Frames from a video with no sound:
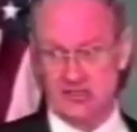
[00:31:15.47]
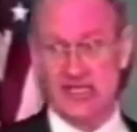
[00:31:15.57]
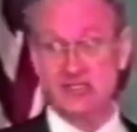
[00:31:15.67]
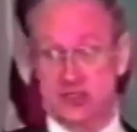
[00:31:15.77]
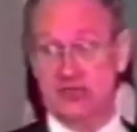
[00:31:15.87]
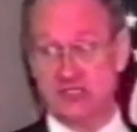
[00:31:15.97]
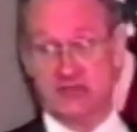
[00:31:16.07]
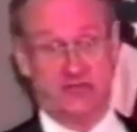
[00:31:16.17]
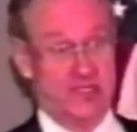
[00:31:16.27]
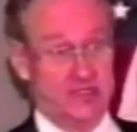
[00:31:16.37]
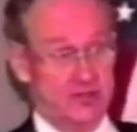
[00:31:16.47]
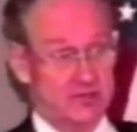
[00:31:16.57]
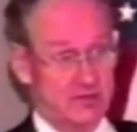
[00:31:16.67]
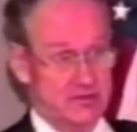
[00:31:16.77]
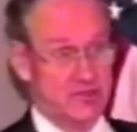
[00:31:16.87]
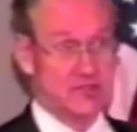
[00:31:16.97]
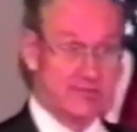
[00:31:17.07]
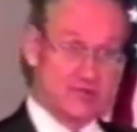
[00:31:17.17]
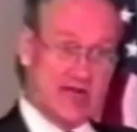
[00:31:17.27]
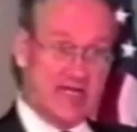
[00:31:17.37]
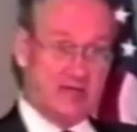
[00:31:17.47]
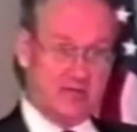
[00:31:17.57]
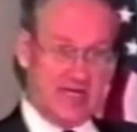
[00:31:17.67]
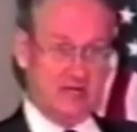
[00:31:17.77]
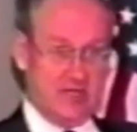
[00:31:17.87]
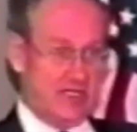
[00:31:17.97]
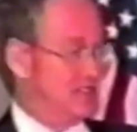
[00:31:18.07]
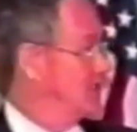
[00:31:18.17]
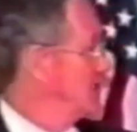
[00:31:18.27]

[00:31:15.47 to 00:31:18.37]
you see, that's too much information. Shows up as radical, rad.